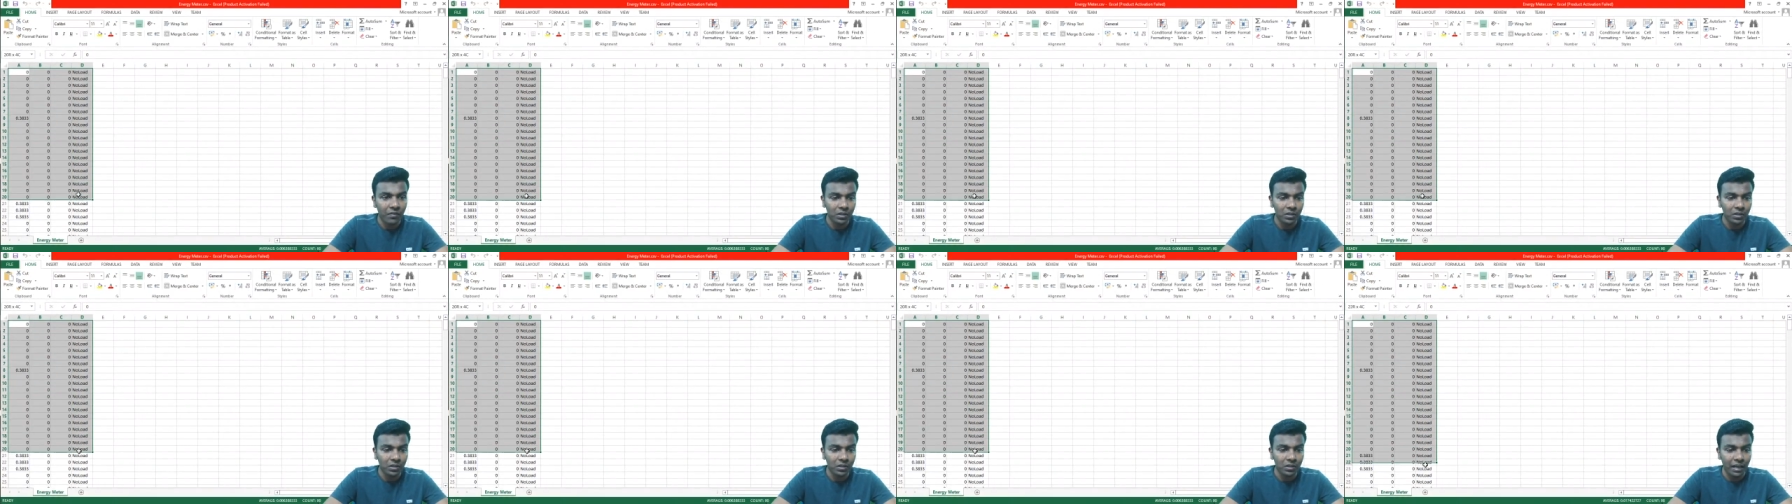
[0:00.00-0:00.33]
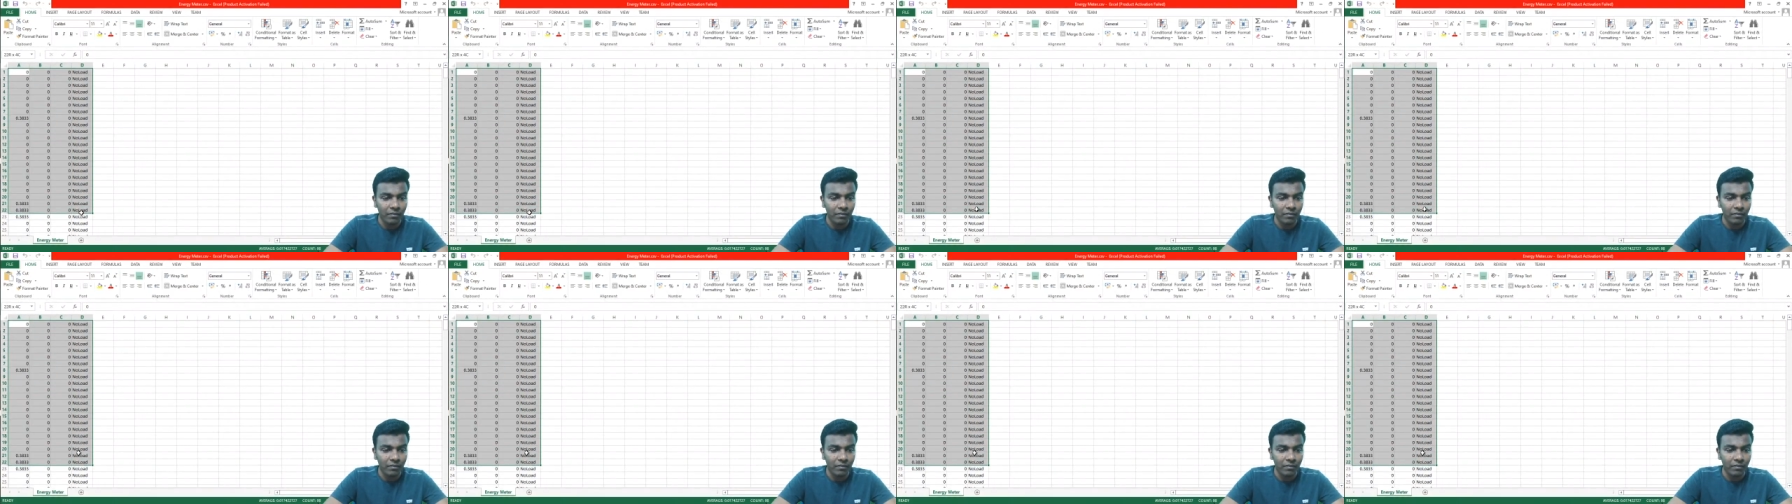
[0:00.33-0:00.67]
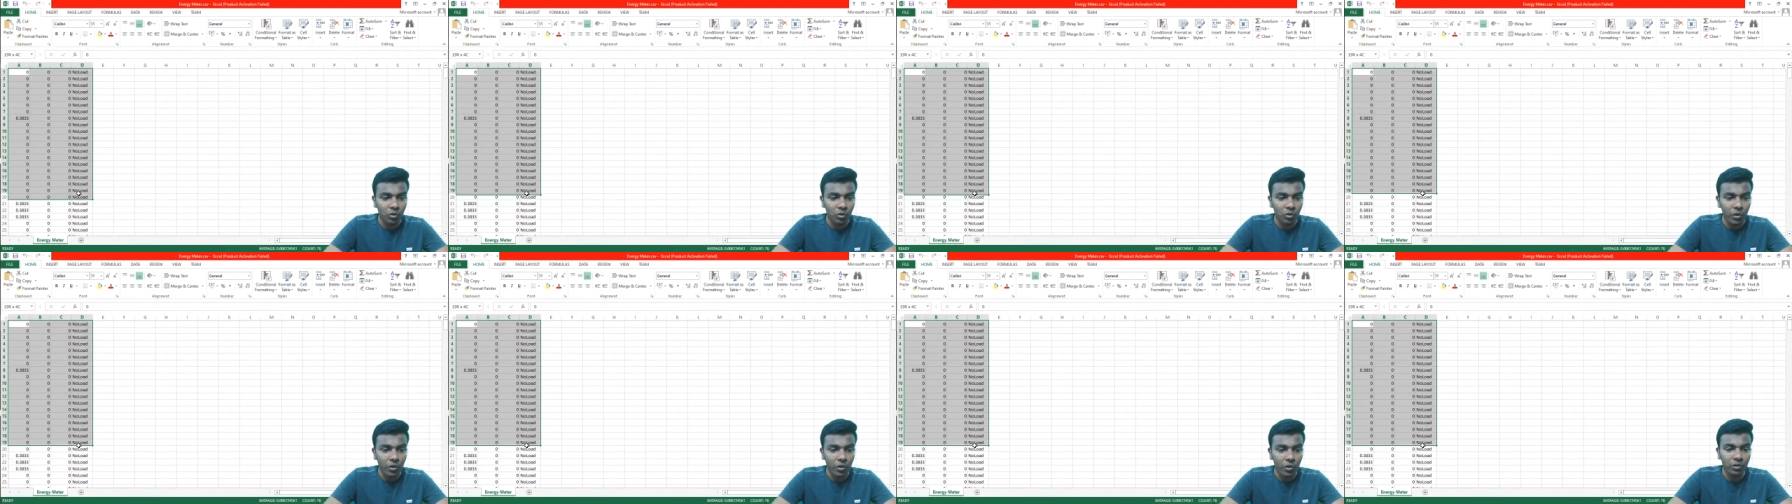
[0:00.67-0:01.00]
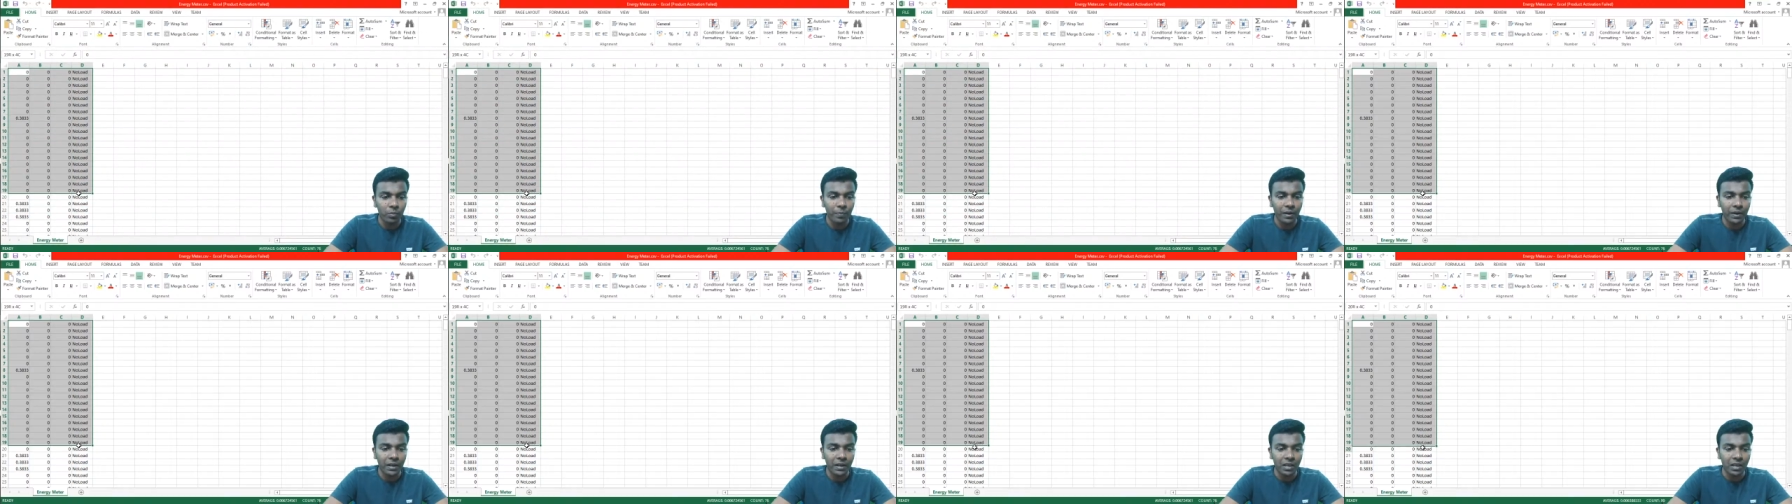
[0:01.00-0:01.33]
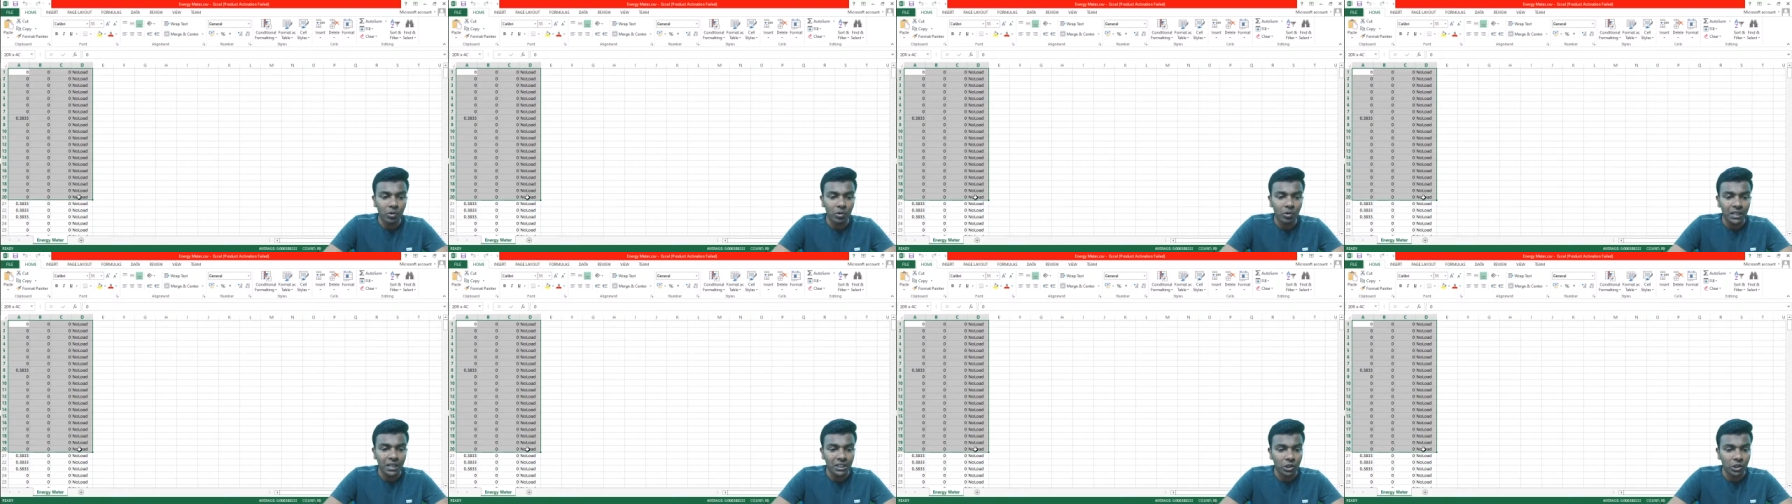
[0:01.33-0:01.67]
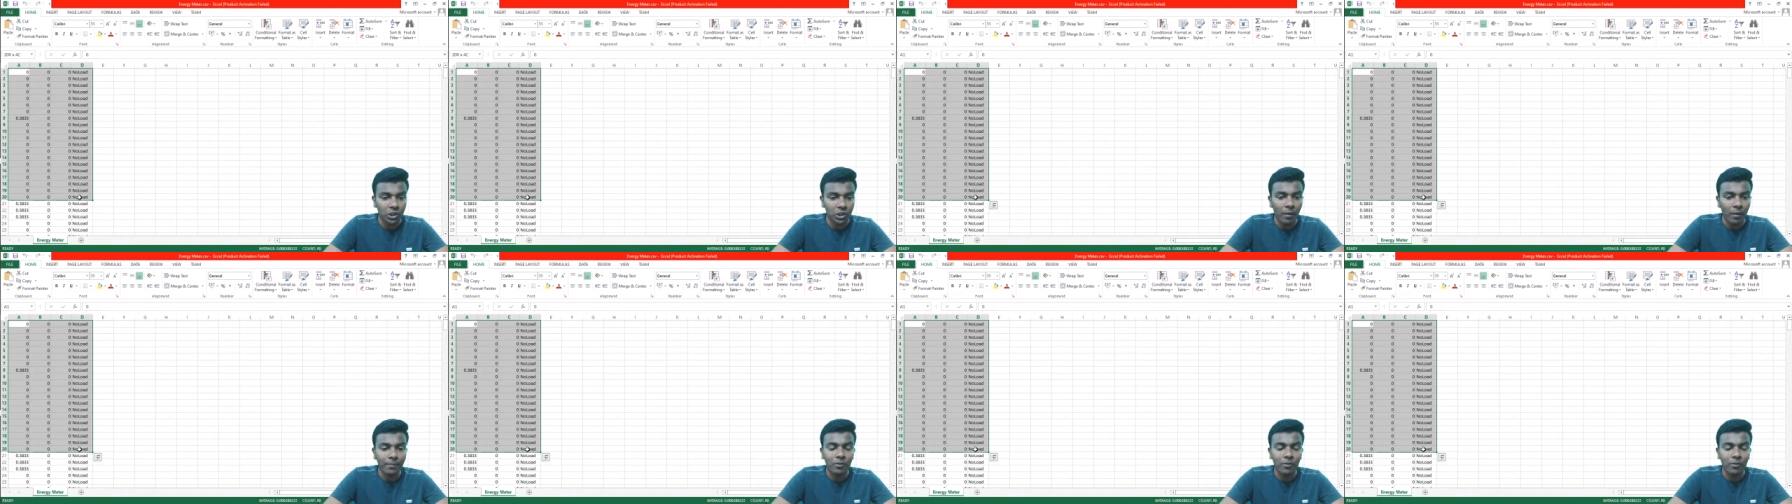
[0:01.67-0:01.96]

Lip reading: so likewise it's going to print out the top